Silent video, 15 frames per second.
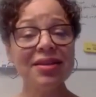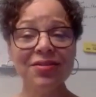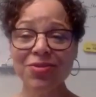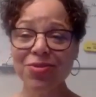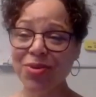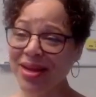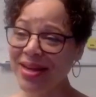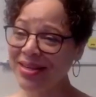of
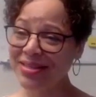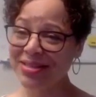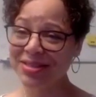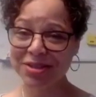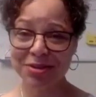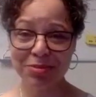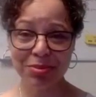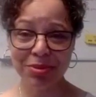ways
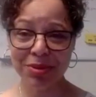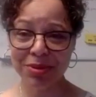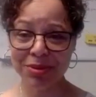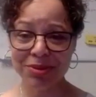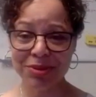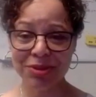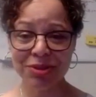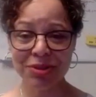to
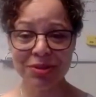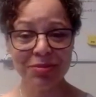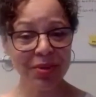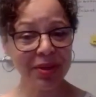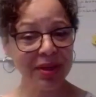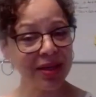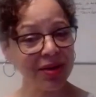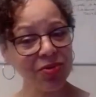approach
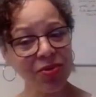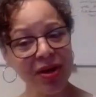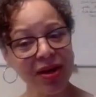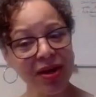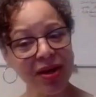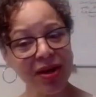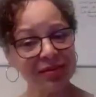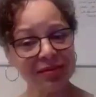being
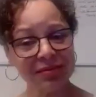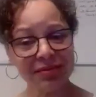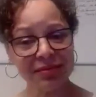well.